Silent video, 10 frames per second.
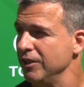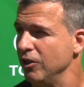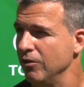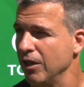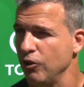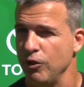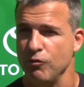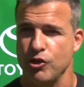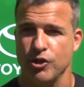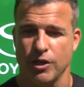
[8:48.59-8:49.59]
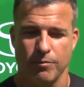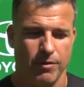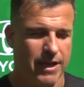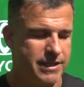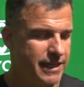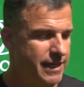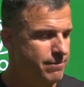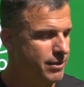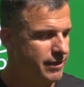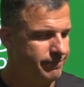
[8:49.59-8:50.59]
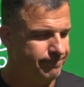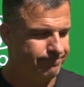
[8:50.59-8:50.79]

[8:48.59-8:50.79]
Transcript: You know, I know he was shook up last game, but